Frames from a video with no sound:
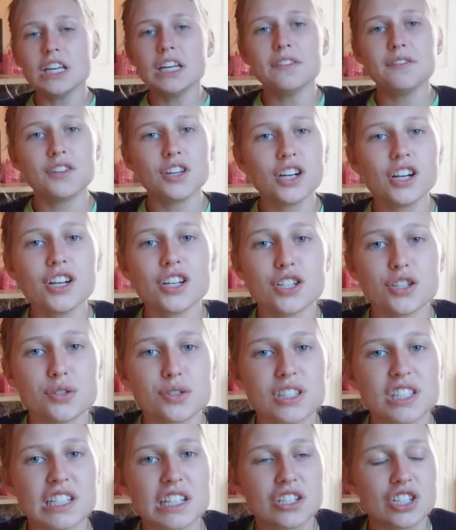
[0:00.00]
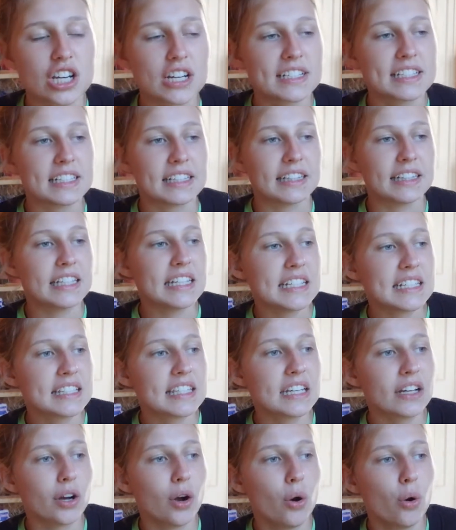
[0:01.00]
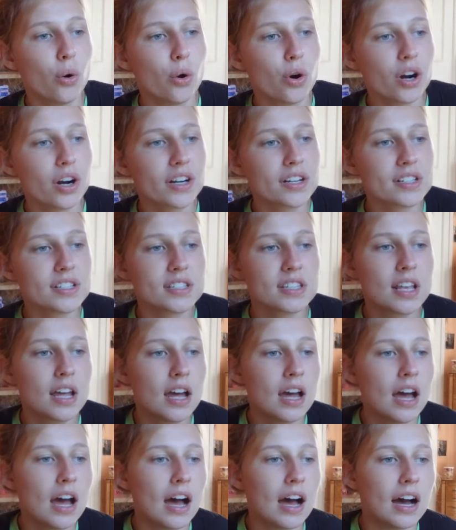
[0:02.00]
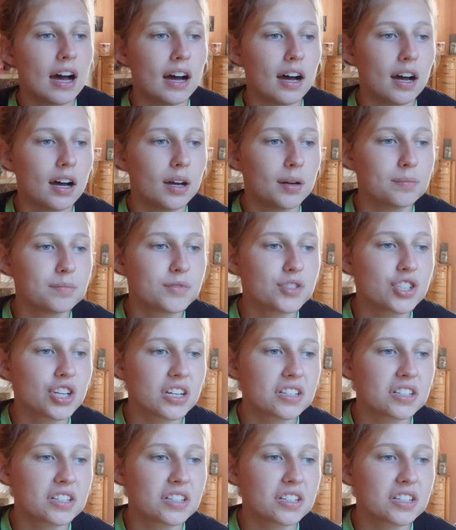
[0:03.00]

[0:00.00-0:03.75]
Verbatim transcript: if you're used to just leasing horse, um,